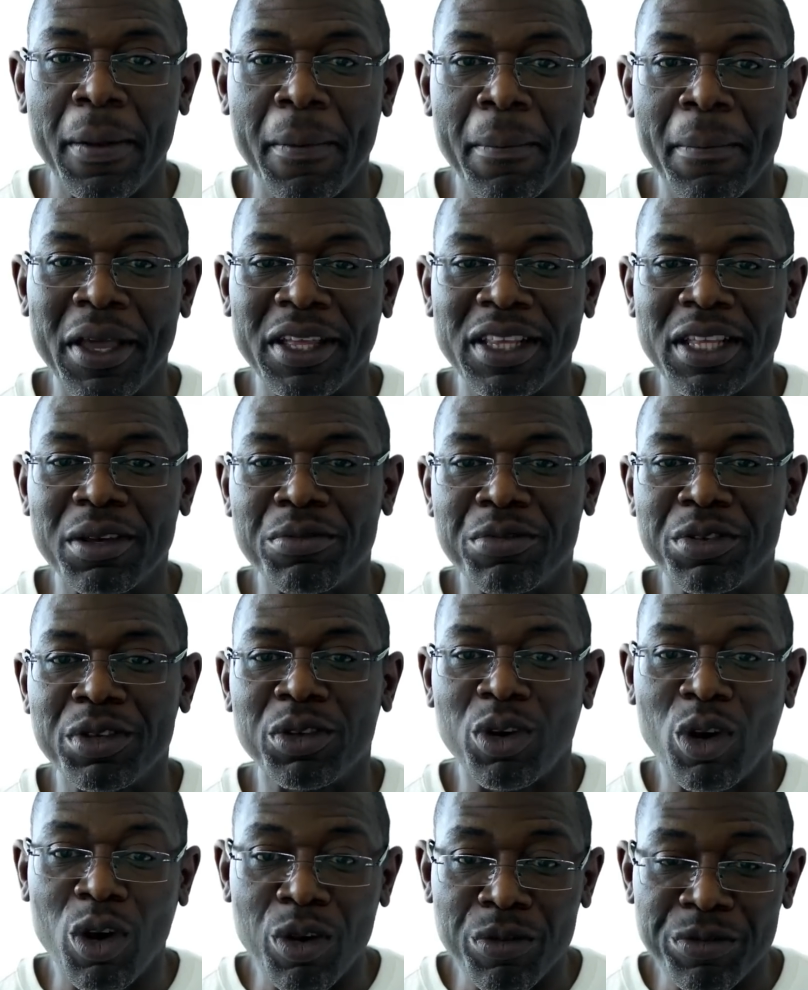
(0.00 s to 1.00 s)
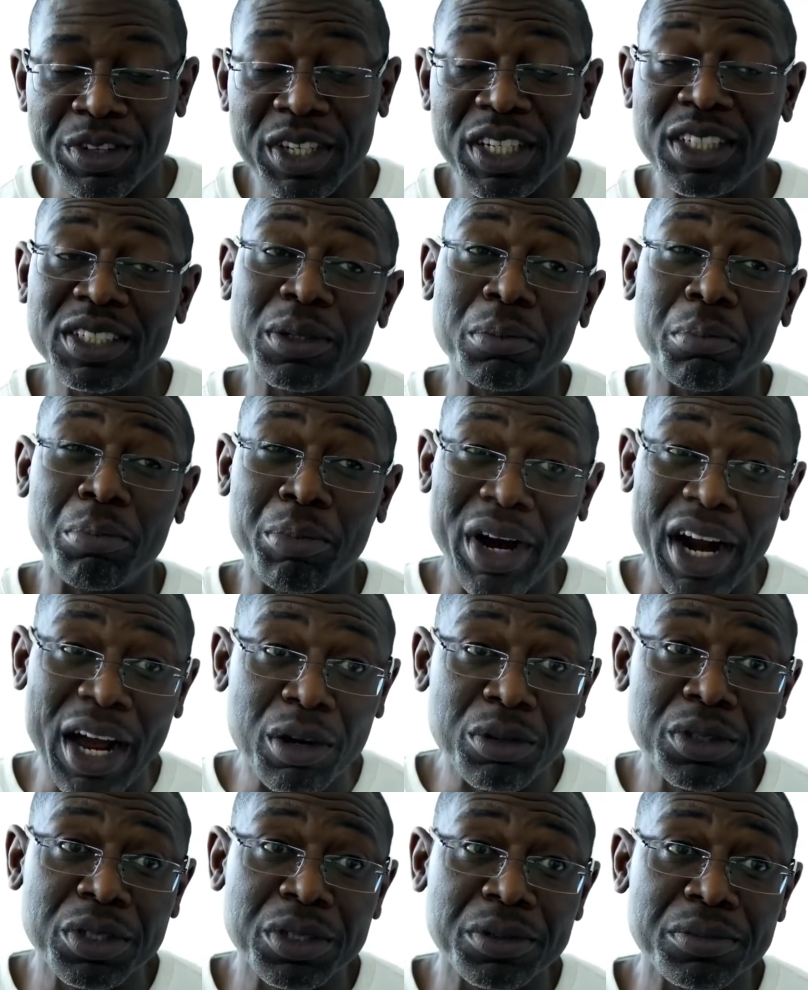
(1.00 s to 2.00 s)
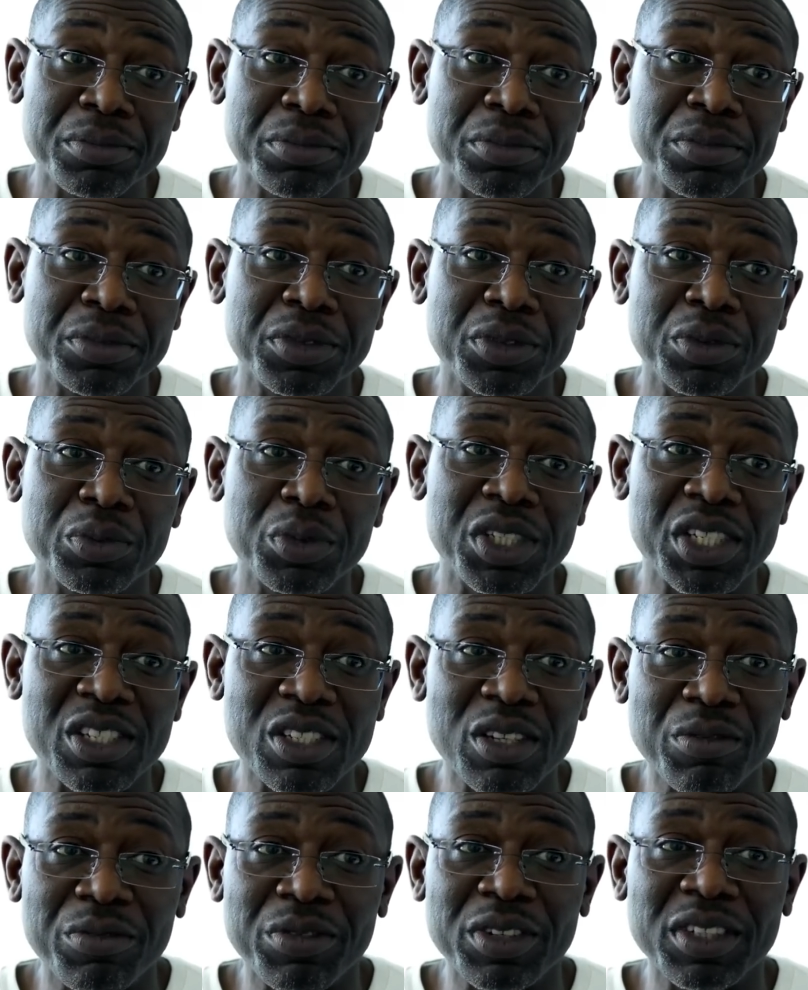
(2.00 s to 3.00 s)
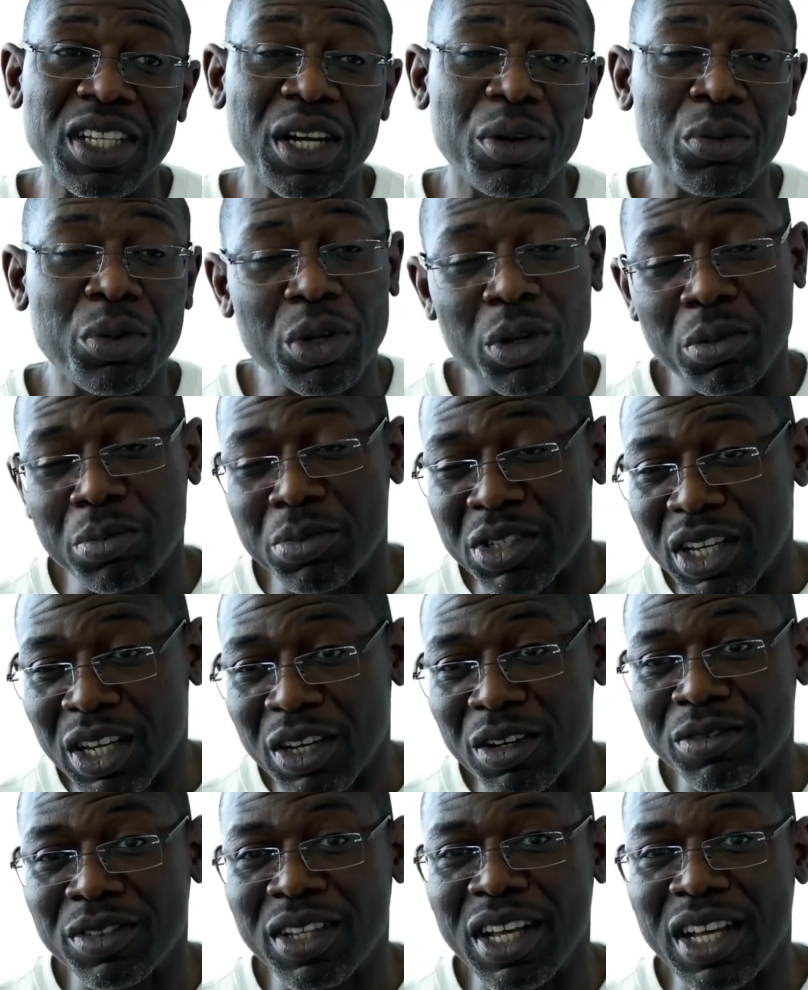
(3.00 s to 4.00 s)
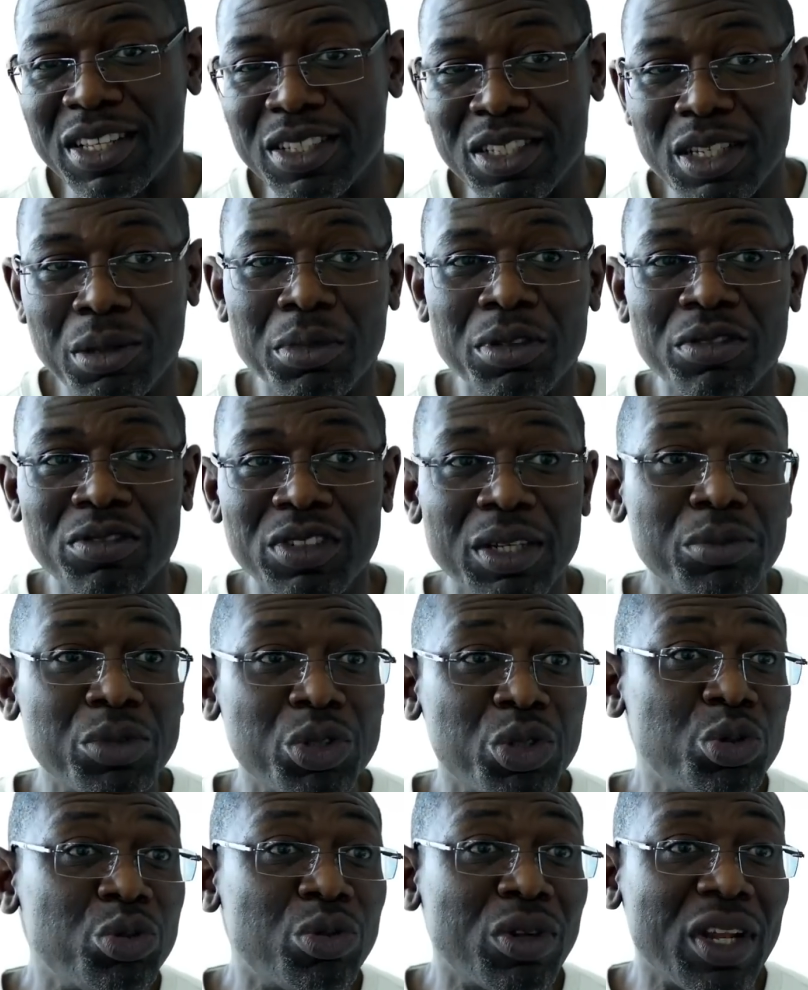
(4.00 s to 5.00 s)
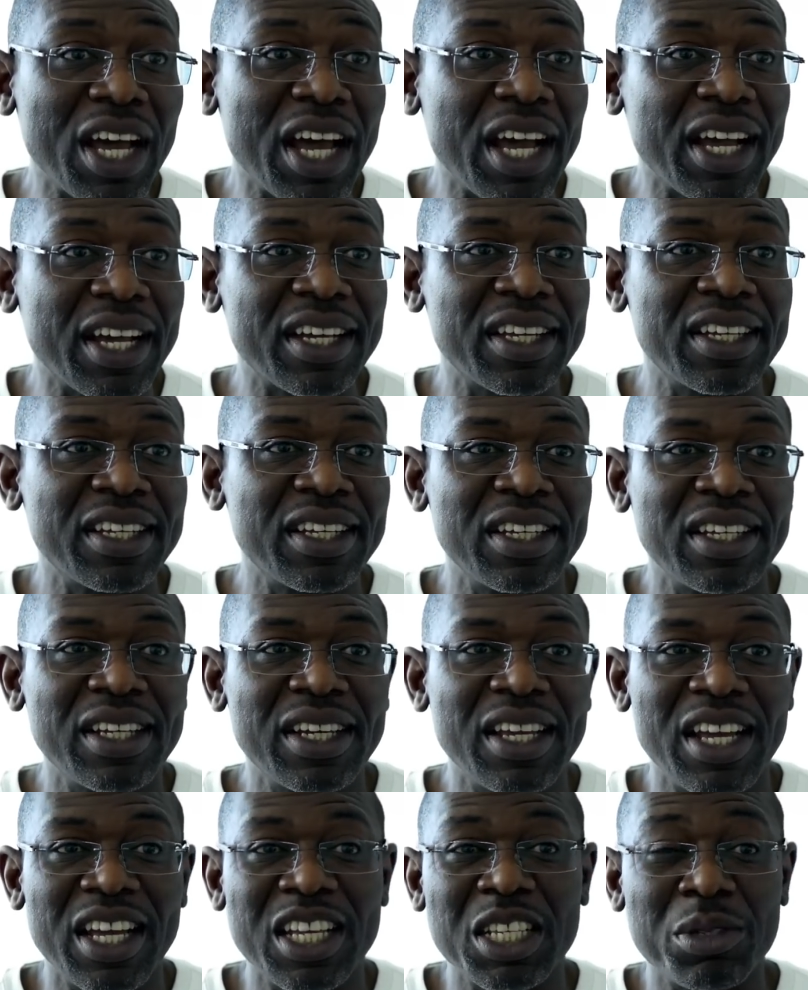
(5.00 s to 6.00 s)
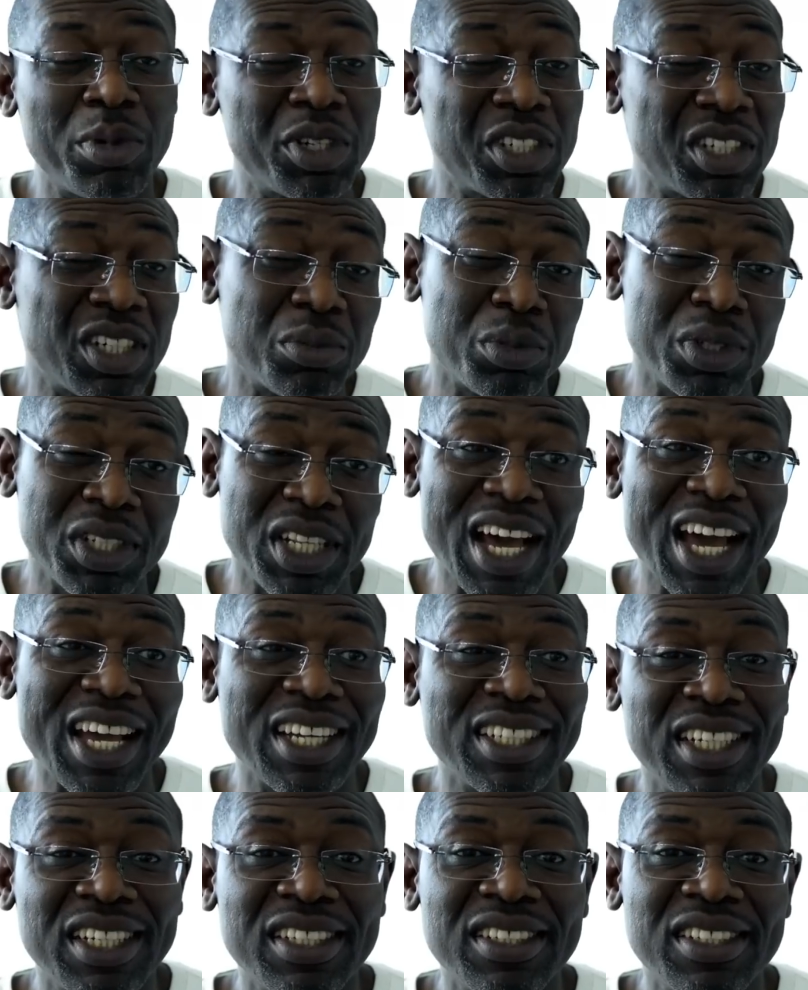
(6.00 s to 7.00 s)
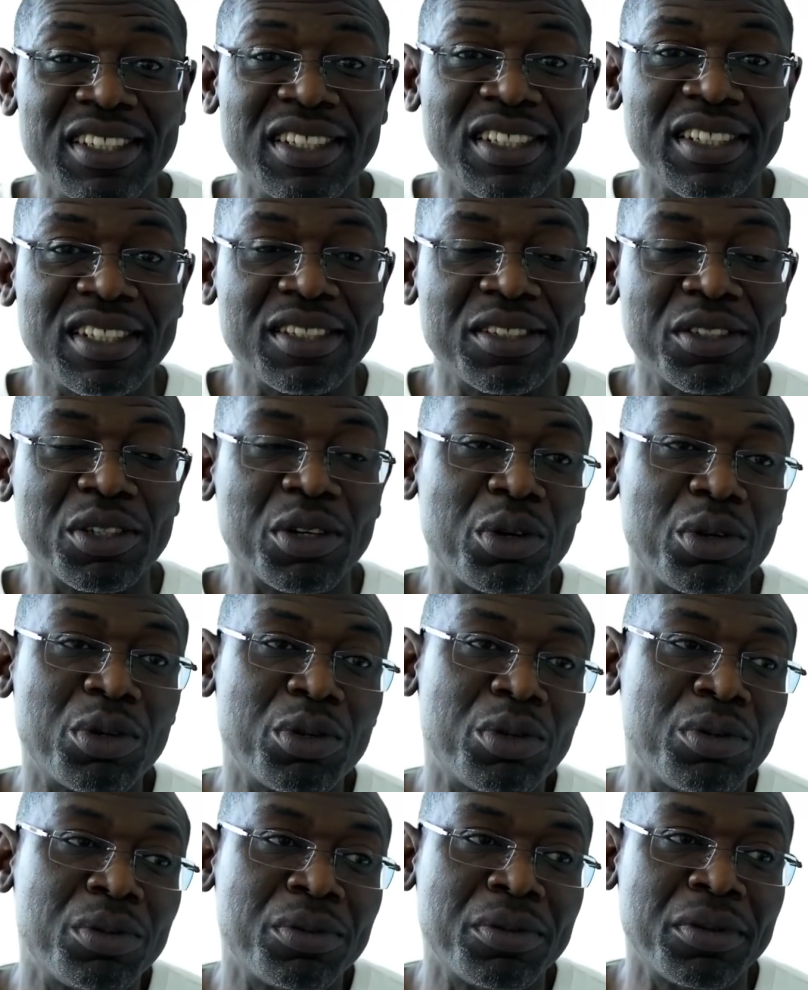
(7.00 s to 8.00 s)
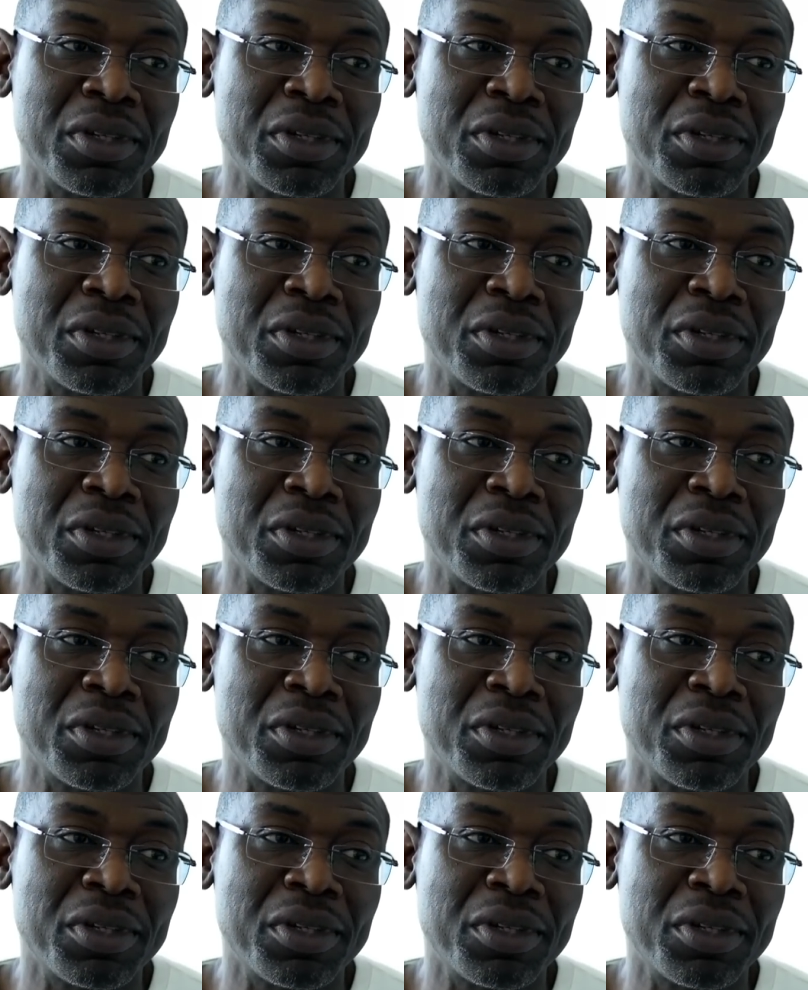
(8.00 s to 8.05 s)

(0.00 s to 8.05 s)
make them feel confident and proud, which is something that we observe that some of them do lack, especially with their identity. So,